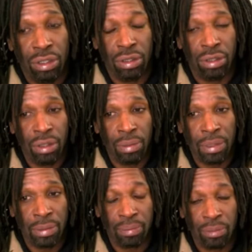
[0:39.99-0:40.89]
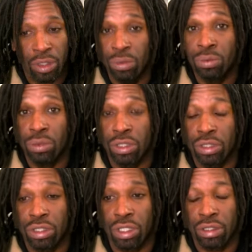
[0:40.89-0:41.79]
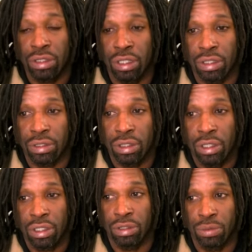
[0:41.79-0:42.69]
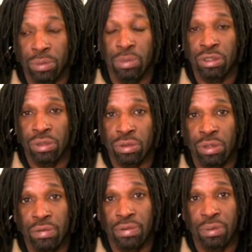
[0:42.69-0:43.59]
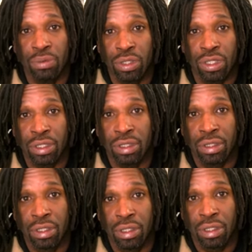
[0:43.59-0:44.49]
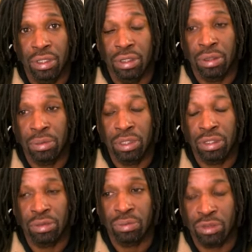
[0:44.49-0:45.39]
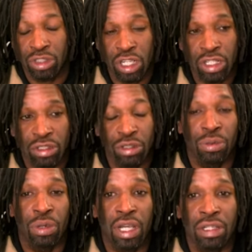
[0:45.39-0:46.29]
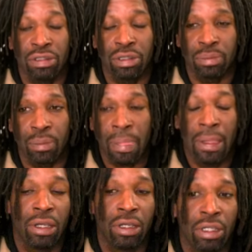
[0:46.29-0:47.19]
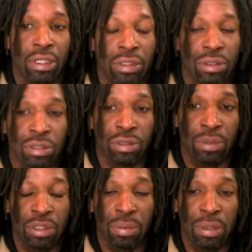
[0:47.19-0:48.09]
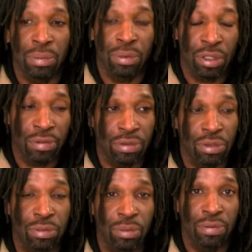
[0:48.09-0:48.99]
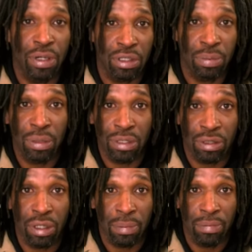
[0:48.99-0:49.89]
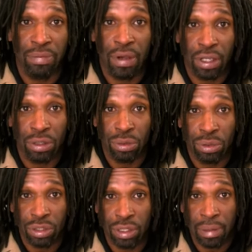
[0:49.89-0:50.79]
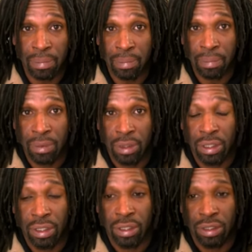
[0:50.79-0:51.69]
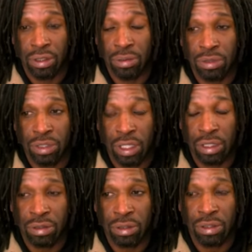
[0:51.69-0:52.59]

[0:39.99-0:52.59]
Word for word: You, you know what I mean? I wouldn't want it to change, change. Because it wouldn't be Sturt's Croft then, would it? You know what I mean? Changing the way as in, not so much people, you have to excuse my French, pissed up and fighting all the time. You know what I'm saying?